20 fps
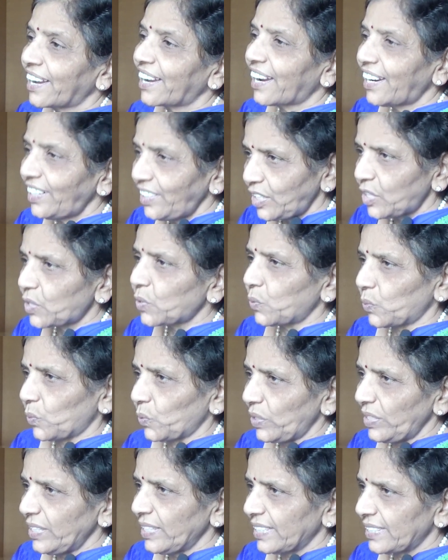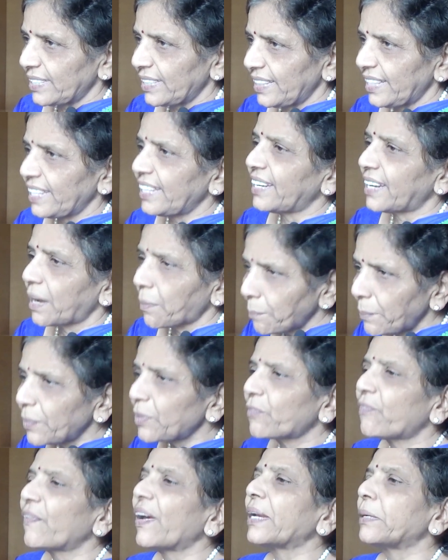control the
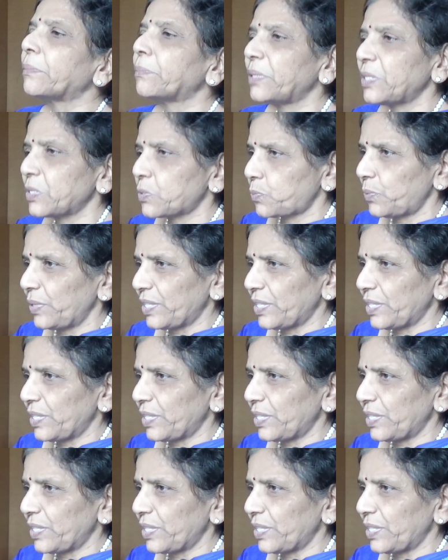number of animals